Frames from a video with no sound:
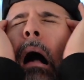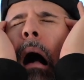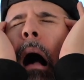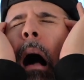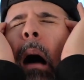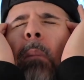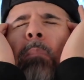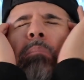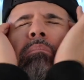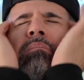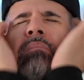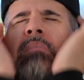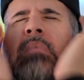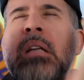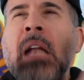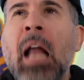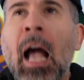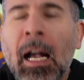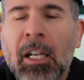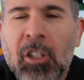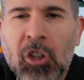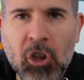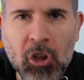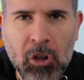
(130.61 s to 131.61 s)

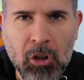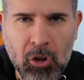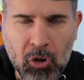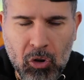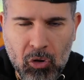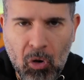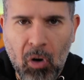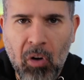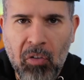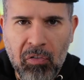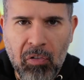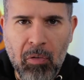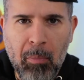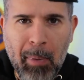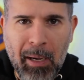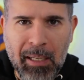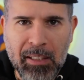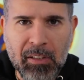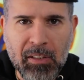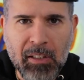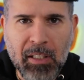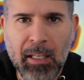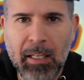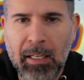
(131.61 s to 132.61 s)
obnoxious off of my
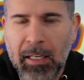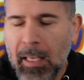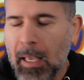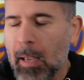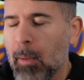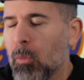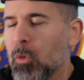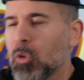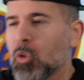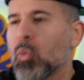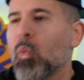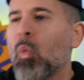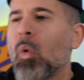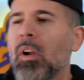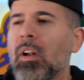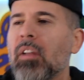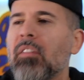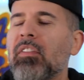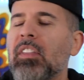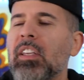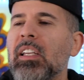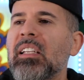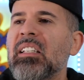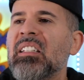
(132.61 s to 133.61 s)
skin. It was one
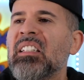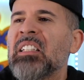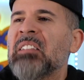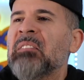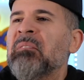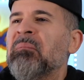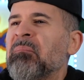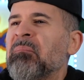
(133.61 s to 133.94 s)
of these